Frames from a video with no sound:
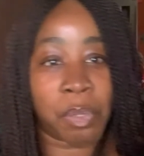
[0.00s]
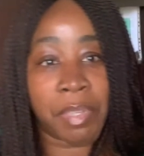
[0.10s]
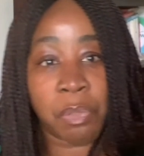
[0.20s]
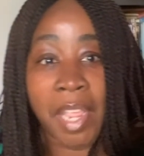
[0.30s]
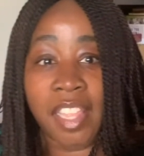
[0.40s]

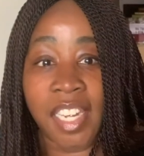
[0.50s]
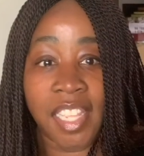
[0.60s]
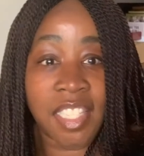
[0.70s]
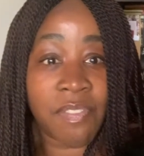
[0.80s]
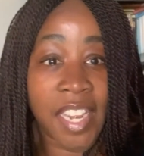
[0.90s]
but the reality
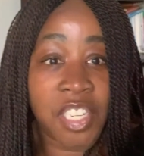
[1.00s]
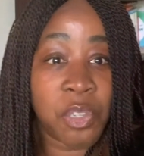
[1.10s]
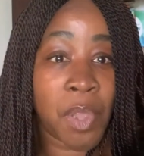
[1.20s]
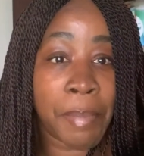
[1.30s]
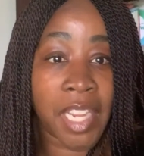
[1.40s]
is if I
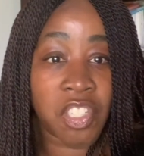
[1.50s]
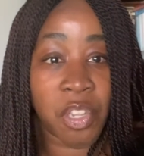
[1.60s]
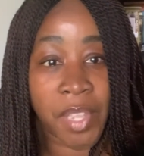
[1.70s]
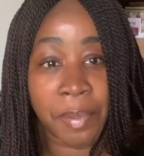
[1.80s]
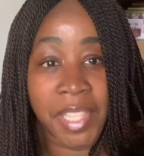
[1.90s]
do, I'm actually
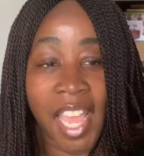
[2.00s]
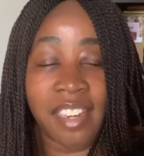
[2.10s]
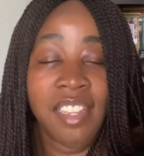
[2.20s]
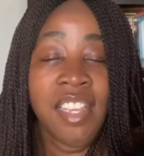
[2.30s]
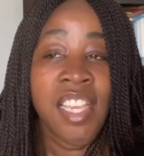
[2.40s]
okay with that.
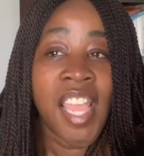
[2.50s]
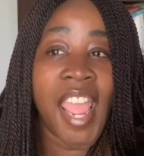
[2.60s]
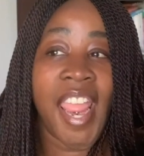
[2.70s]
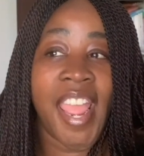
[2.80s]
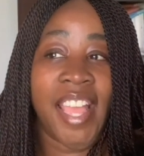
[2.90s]

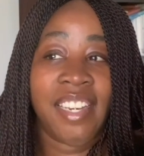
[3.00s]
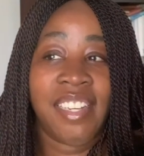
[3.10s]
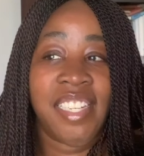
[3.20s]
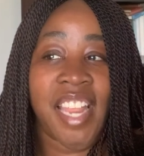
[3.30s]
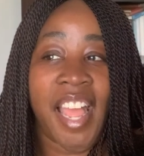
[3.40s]
And